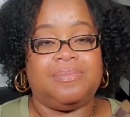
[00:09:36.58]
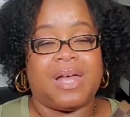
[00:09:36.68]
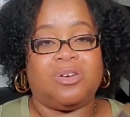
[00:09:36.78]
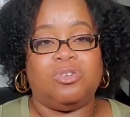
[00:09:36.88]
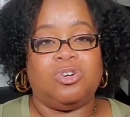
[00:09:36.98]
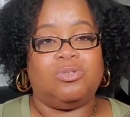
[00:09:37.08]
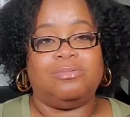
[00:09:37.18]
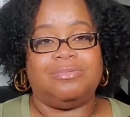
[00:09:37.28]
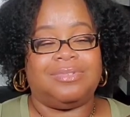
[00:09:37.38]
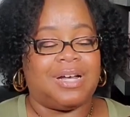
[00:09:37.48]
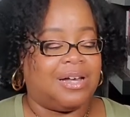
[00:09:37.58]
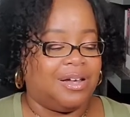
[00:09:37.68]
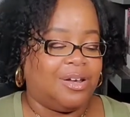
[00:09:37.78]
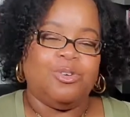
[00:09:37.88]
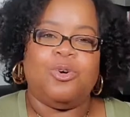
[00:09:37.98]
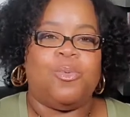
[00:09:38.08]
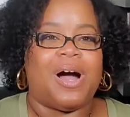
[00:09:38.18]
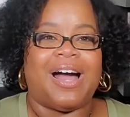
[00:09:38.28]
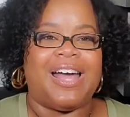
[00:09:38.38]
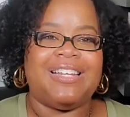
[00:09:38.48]
I don't know. I don't know
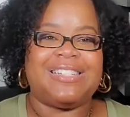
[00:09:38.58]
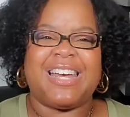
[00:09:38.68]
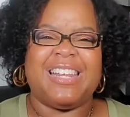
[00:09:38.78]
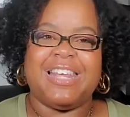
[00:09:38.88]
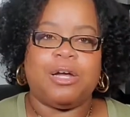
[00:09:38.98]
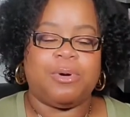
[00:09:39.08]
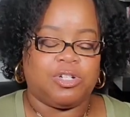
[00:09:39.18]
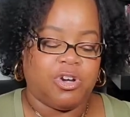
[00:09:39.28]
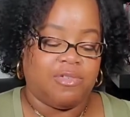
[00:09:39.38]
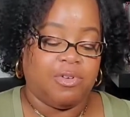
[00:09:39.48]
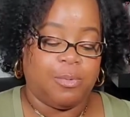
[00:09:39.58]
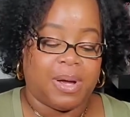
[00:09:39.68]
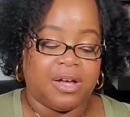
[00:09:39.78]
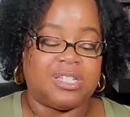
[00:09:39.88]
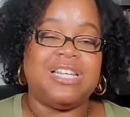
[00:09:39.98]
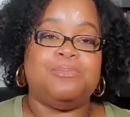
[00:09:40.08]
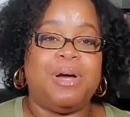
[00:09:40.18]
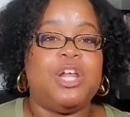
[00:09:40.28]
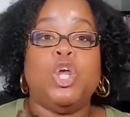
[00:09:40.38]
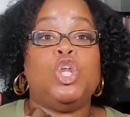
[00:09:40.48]
why. I just got a thing about traveling with my house keys.
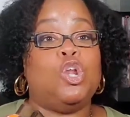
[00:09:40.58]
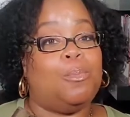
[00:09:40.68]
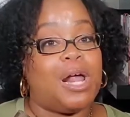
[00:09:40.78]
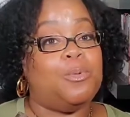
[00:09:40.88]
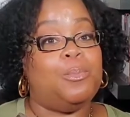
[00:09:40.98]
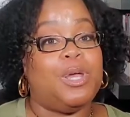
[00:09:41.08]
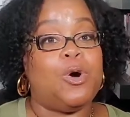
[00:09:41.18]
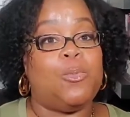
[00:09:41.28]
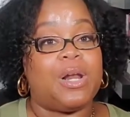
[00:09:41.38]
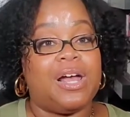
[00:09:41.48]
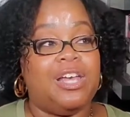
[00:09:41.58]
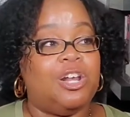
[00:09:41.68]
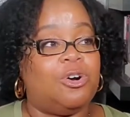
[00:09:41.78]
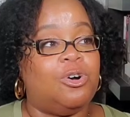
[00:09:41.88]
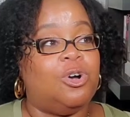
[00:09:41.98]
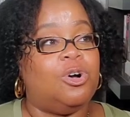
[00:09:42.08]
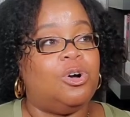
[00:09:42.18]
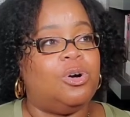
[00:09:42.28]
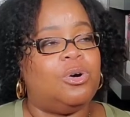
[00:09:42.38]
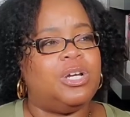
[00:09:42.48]
But nobody will be home when I, you know.
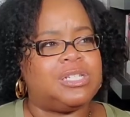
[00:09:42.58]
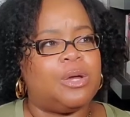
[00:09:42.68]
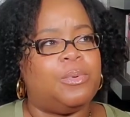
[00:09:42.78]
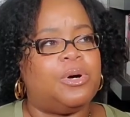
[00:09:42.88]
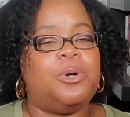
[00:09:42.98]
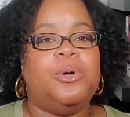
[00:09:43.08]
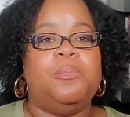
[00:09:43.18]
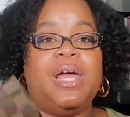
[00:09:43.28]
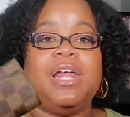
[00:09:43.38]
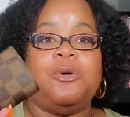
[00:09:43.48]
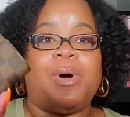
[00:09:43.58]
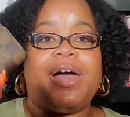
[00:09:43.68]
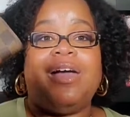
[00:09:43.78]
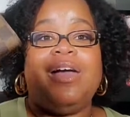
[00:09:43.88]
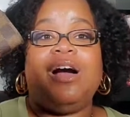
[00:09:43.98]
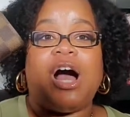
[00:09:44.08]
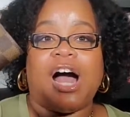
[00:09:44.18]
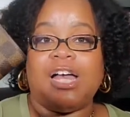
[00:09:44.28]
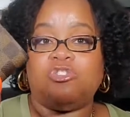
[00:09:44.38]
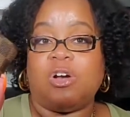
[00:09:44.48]
Oh, yes, they will. But anyway,
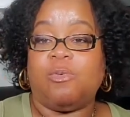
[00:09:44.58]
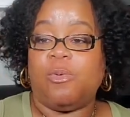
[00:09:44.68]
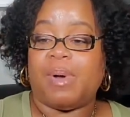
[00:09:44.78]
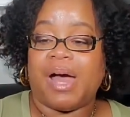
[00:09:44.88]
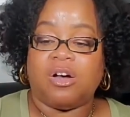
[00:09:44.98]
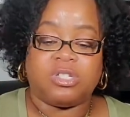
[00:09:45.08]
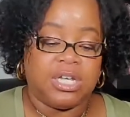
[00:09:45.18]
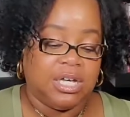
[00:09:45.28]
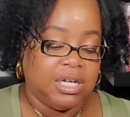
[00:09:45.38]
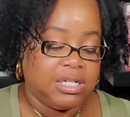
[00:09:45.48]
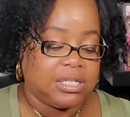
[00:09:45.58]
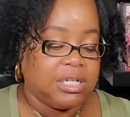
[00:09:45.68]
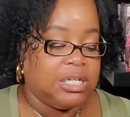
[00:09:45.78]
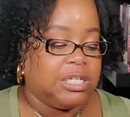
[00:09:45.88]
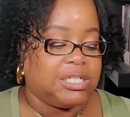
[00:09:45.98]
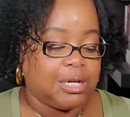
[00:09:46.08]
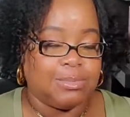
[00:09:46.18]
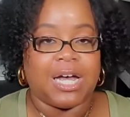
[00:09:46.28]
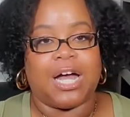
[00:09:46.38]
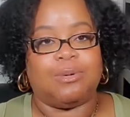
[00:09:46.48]
I travel with my house keys
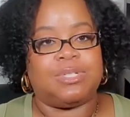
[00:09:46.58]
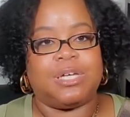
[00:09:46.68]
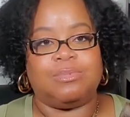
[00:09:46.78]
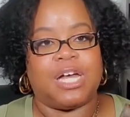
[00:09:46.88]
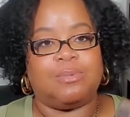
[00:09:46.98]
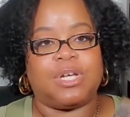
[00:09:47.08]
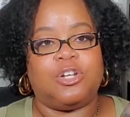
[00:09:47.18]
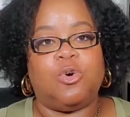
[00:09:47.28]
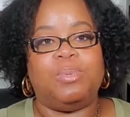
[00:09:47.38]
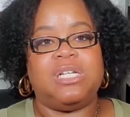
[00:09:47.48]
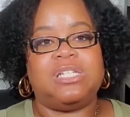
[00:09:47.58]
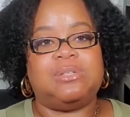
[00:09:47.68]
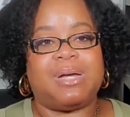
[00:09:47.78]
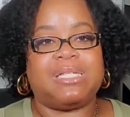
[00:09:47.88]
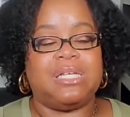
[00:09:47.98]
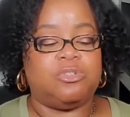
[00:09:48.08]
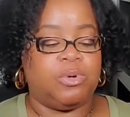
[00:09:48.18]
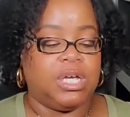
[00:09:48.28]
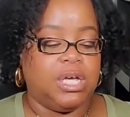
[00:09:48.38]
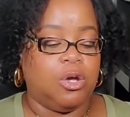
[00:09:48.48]
sometimes. Sometimes I don't. But this is my
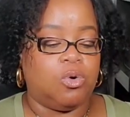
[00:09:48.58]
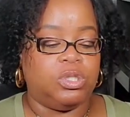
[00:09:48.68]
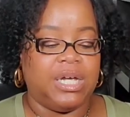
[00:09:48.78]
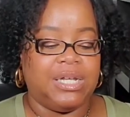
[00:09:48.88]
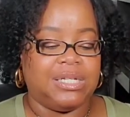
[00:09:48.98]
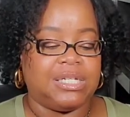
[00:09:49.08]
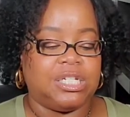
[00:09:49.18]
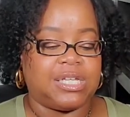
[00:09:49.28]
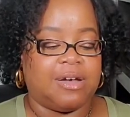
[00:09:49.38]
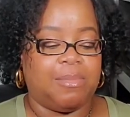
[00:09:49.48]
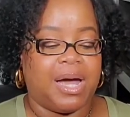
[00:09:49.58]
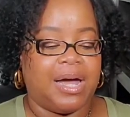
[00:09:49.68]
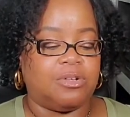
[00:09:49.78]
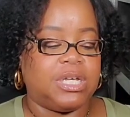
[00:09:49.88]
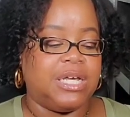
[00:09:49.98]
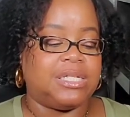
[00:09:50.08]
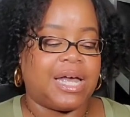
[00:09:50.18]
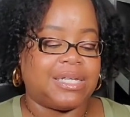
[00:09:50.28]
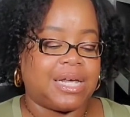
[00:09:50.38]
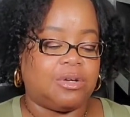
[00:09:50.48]
6-ring key holder. It doesn't just have my house keys. It
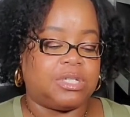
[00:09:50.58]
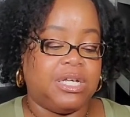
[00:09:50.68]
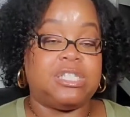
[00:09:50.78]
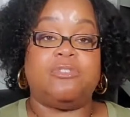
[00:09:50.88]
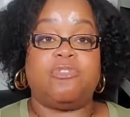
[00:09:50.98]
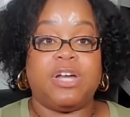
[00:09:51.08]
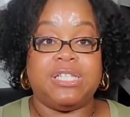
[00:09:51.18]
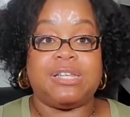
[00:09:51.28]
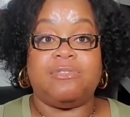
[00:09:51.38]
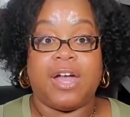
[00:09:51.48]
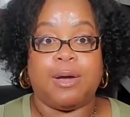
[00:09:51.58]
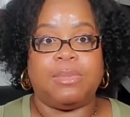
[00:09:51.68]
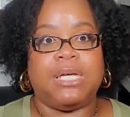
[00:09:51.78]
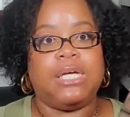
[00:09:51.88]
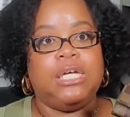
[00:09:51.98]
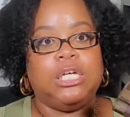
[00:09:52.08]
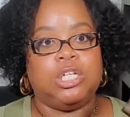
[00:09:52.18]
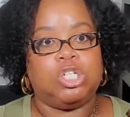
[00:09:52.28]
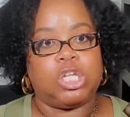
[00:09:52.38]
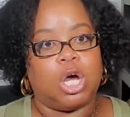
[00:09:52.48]
has house keys to friends and family.
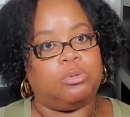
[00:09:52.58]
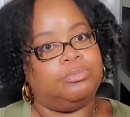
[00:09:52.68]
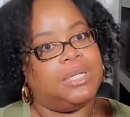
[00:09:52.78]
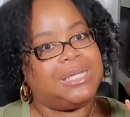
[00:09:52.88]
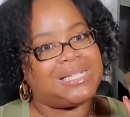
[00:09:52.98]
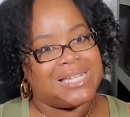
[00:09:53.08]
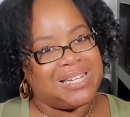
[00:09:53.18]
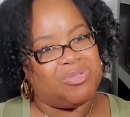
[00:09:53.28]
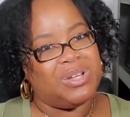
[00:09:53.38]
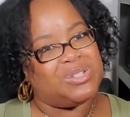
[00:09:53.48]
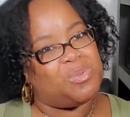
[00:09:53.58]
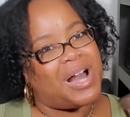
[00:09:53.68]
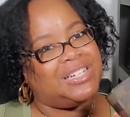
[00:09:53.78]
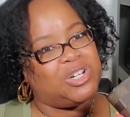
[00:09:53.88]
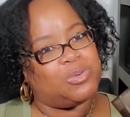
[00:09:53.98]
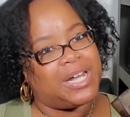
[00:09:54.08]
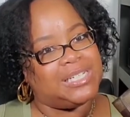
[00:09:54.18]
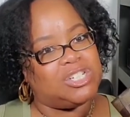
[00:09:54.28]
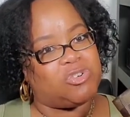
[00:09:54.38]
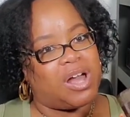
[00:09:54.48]
So that's another reason why I don't
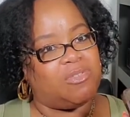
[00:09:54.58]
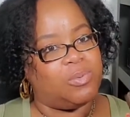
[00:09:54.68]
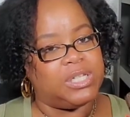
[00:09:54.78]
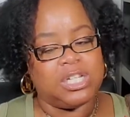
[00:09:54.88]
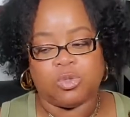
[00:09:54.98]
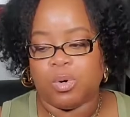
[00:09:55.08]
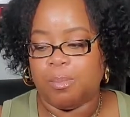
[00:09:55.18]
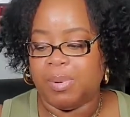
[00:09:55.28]
like to travel with this one.